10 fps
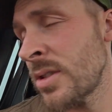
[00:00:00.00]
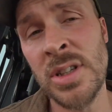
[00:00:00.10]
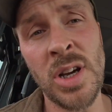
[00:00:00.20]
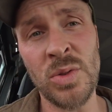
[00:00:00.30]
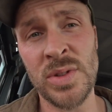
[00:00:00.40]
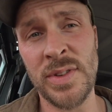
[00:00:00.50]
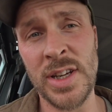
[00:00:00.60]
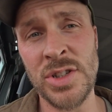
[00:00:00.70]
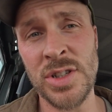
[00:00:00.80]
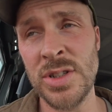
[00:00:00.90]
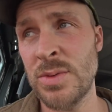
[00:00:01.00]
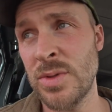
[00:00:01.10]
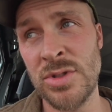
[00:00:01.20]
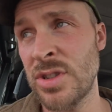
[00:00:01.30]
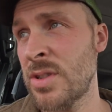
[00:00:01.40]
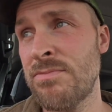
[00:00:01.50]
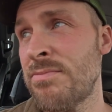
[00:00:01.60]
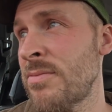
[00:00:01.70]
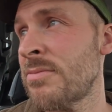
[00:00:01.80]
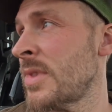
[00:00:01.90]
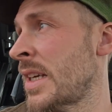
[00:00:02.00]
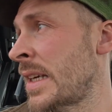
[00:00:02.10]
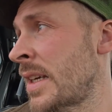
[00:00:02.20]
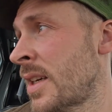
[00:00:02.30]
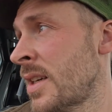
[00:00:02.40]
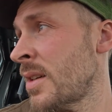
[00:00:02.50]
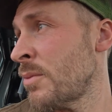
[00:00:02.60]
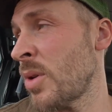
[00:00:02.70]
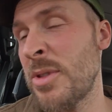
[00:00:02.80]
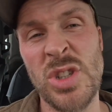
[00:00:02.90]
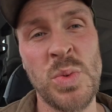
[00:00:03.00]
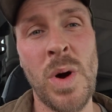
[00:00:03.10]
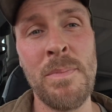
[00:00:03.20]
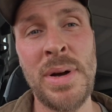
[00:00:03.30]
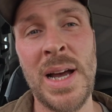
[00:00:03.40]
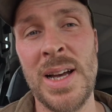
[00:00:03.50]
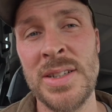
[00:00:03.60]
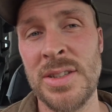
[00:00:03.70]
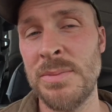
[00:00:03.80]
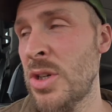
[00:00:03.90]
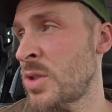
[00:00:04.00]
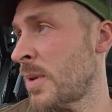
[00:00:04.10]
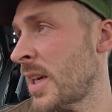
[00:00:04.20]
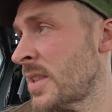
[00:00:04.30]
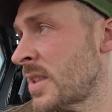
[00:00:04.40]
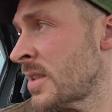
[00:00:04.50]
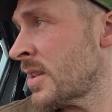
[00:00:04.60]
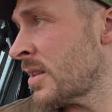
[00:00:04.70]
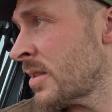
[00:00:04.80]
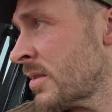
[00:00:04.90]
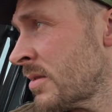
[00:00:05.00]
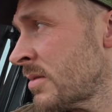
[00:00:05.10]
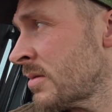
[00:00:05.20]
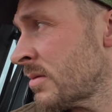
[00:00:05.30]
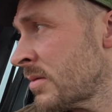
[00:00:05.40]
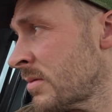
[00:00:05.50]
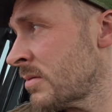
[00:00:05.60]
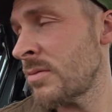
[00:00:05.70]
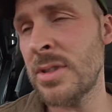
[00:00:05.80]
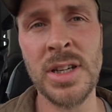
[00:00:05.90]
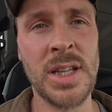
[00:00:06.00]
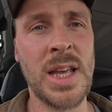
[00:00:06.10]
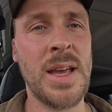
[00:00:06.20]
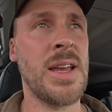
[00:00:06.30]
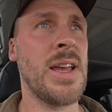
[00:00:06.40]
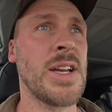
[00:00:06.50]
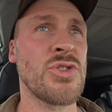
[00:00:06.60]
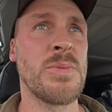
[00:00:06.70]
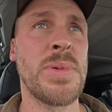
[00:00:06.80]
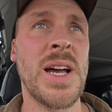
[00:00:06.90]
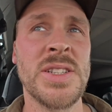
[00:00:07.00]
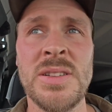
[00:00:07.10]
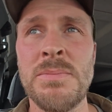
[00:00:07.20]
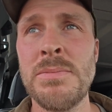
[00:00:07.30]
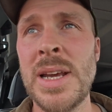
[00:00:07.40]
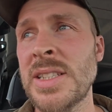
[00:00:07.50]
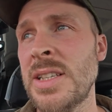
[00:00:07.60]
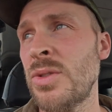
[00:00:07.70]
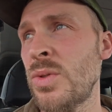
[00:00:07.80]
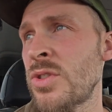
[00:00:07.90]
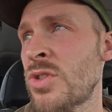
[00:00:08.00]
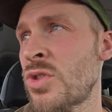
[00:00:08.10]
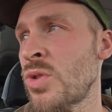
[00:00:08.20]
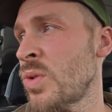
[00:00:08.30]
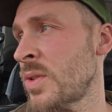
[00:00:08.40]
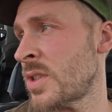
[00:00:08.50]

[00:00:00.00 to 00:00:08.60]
Cultivations would just probably just one pass on most places. None of that extra pass to mix in all the straw and